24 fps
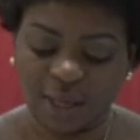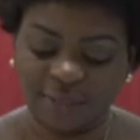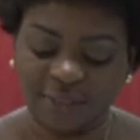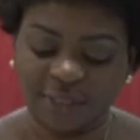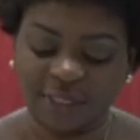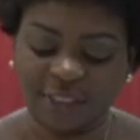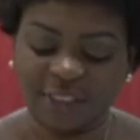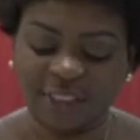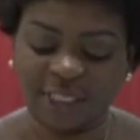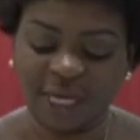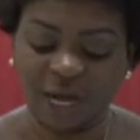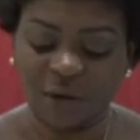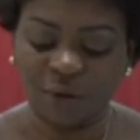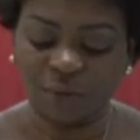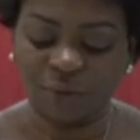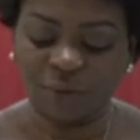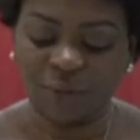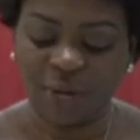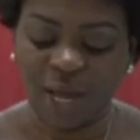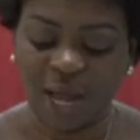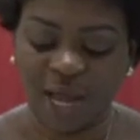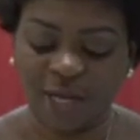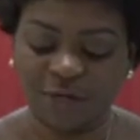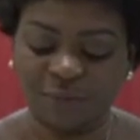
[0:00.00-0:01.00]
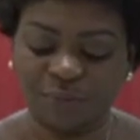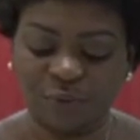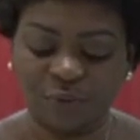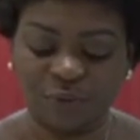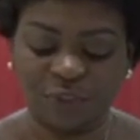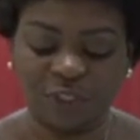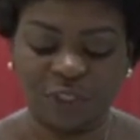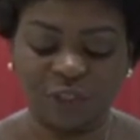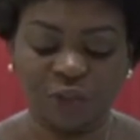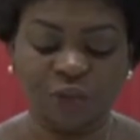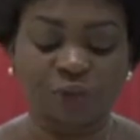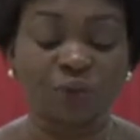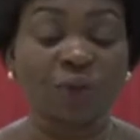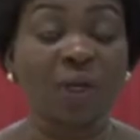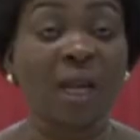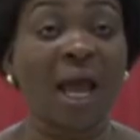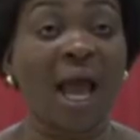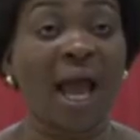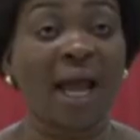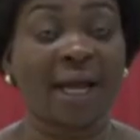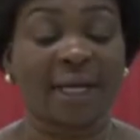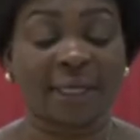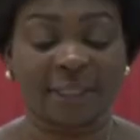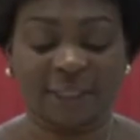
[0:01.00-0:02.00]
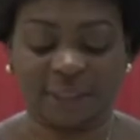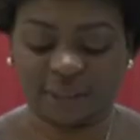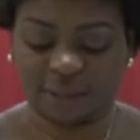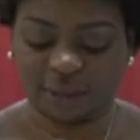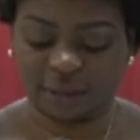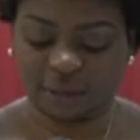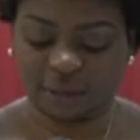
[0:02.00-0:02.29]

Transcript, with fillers: the Child and Protection Act,